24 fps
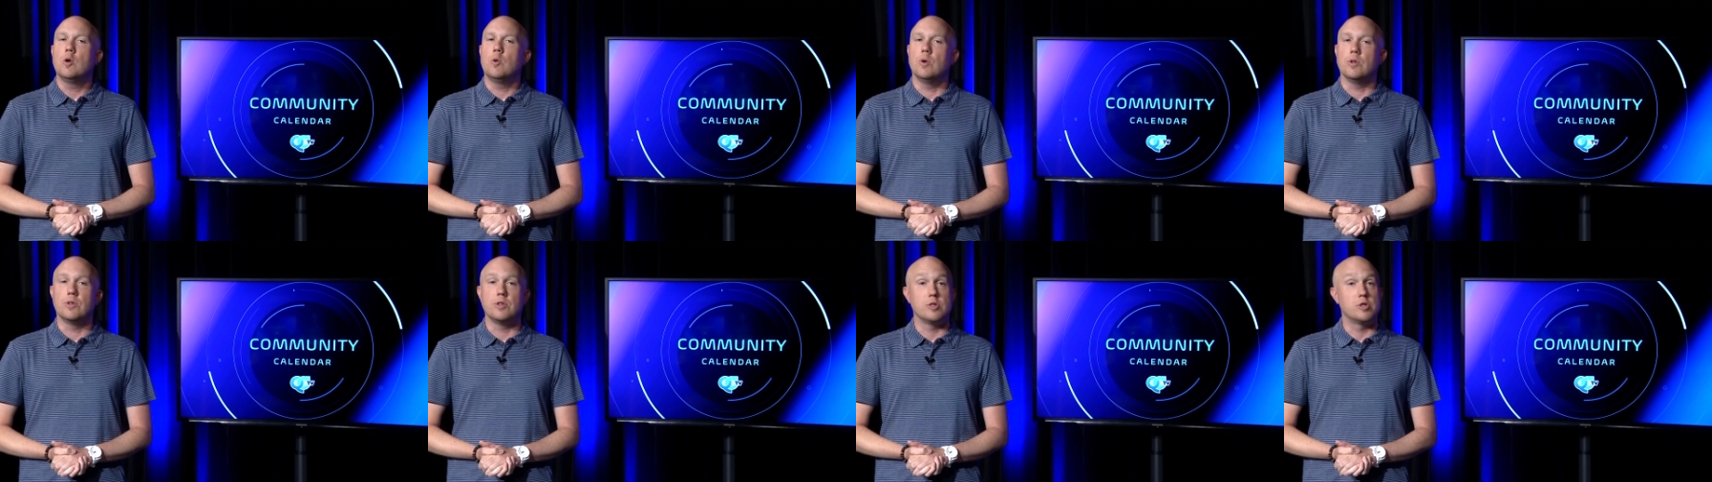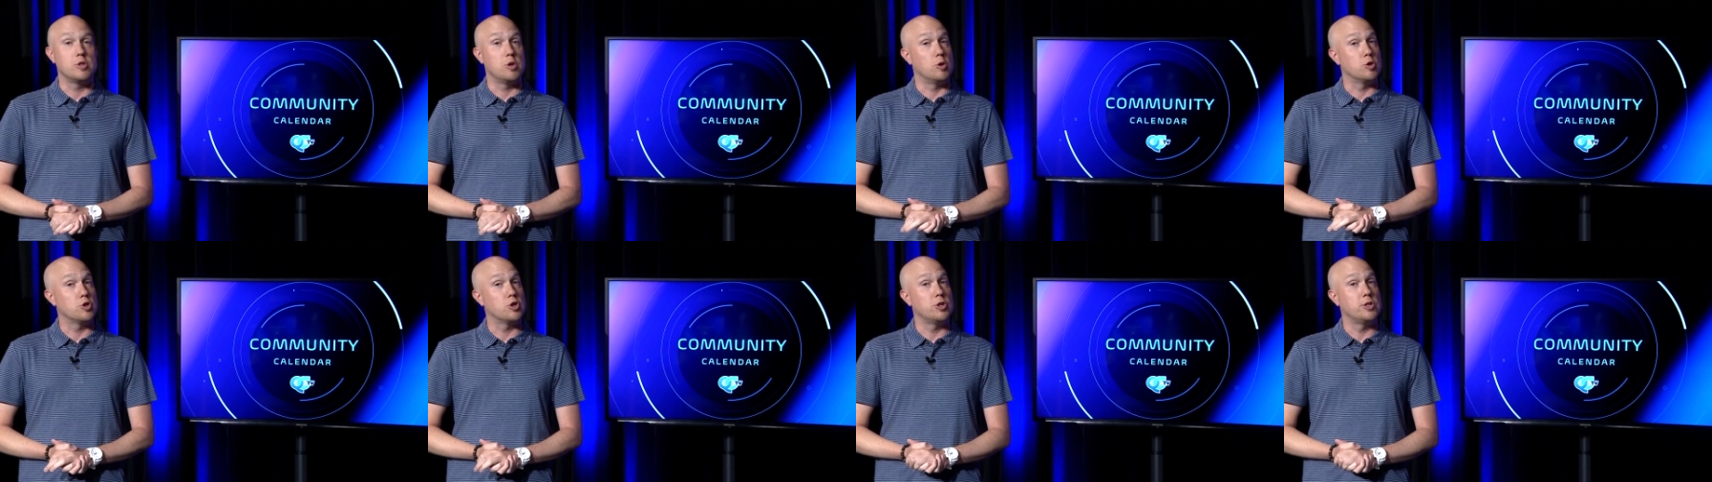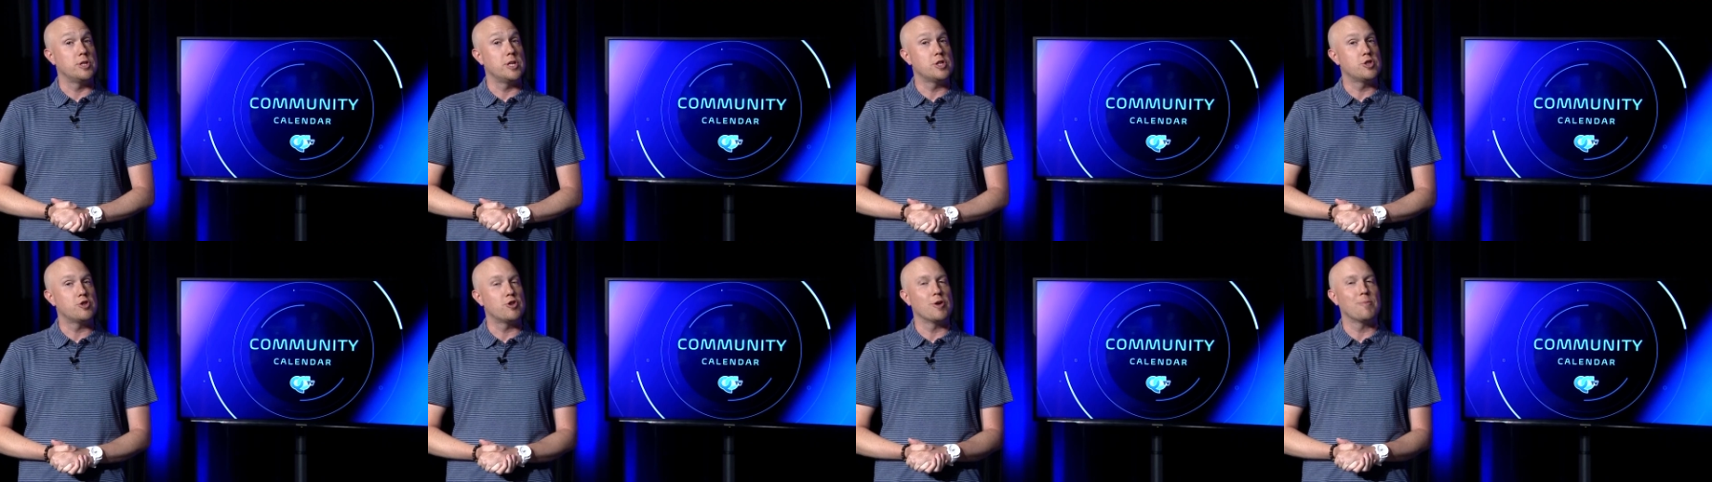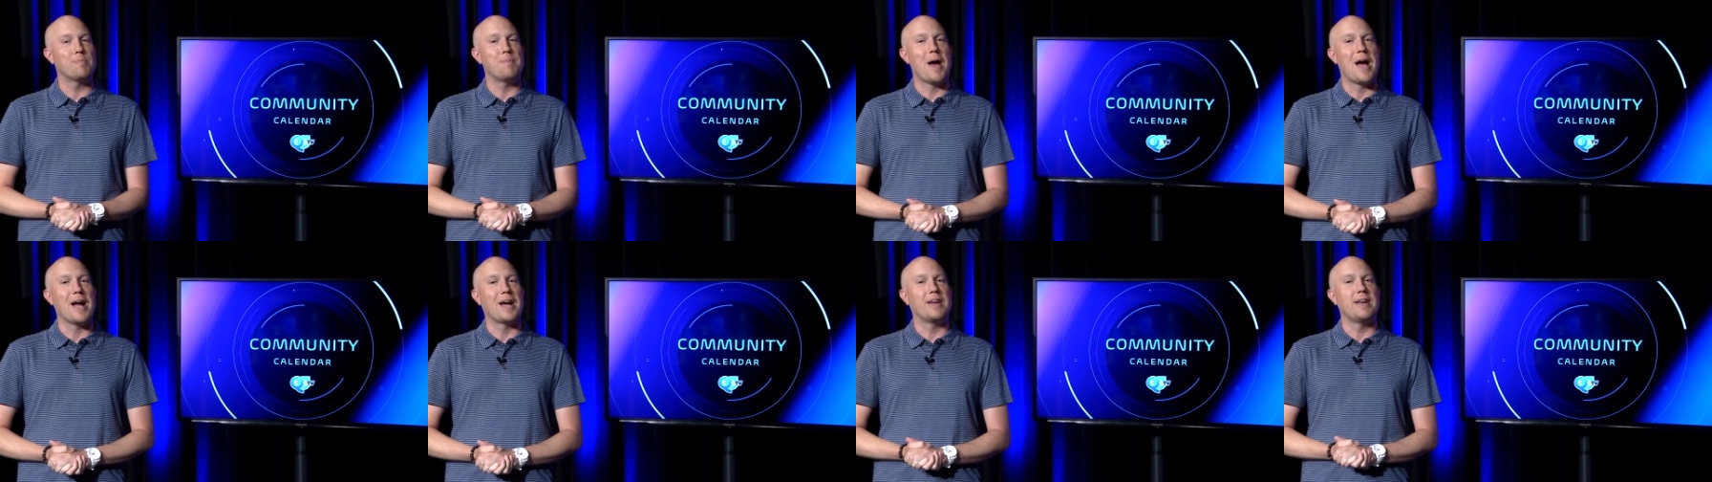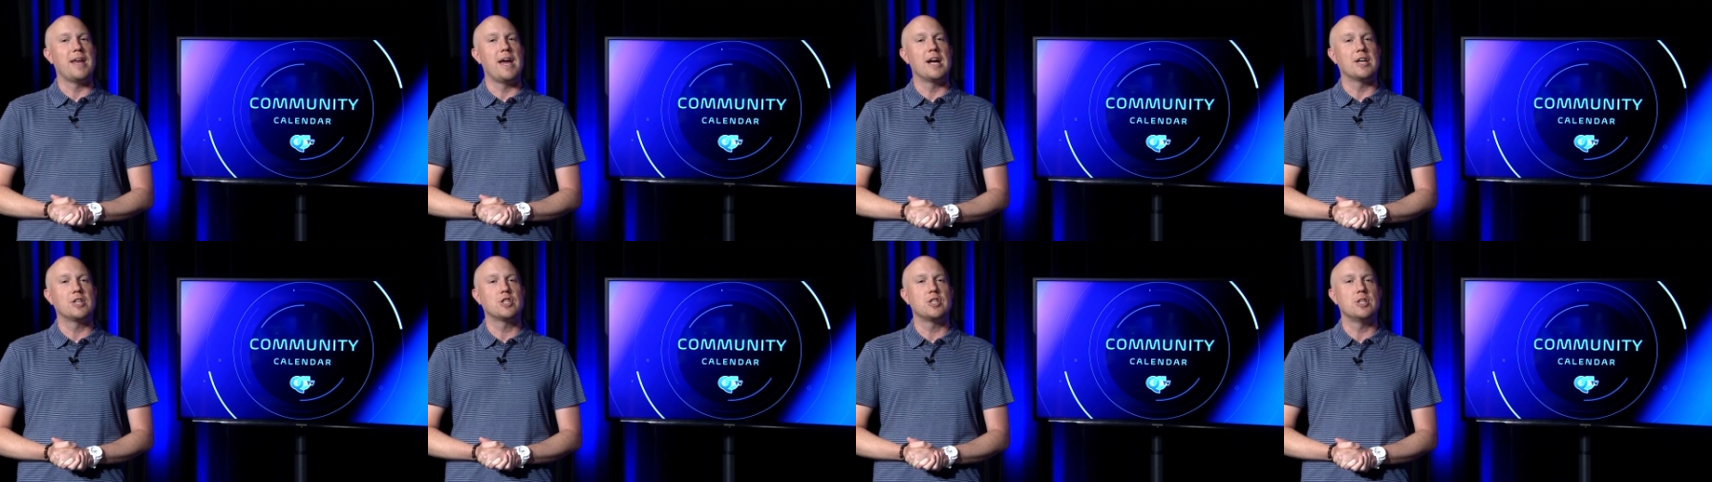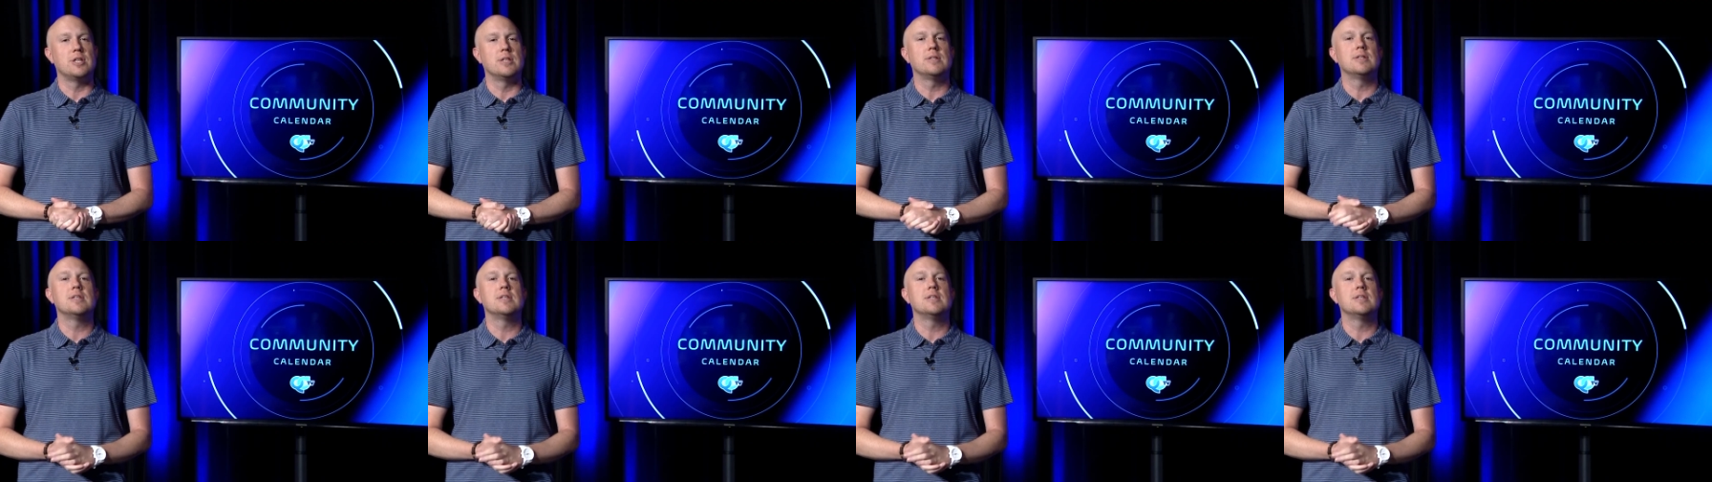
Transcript: With the Social District back in action,